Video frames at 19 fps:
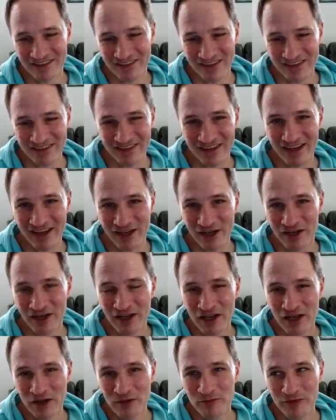like that,
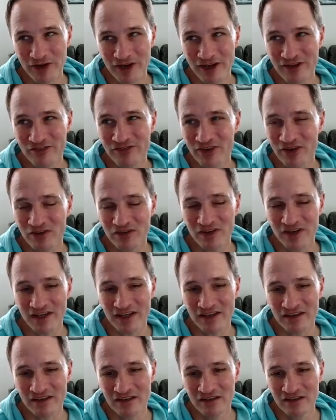but I felt like
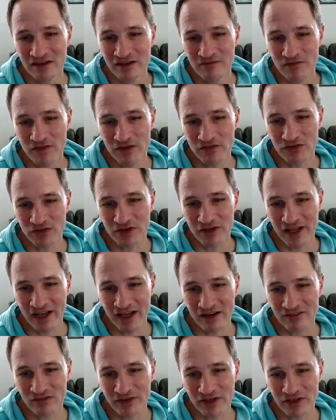if you're gonna
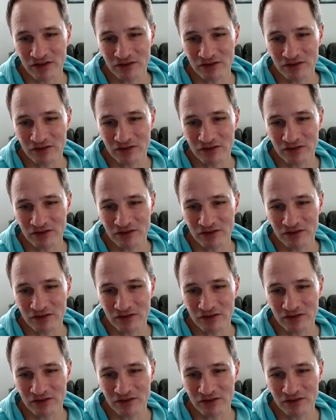have like a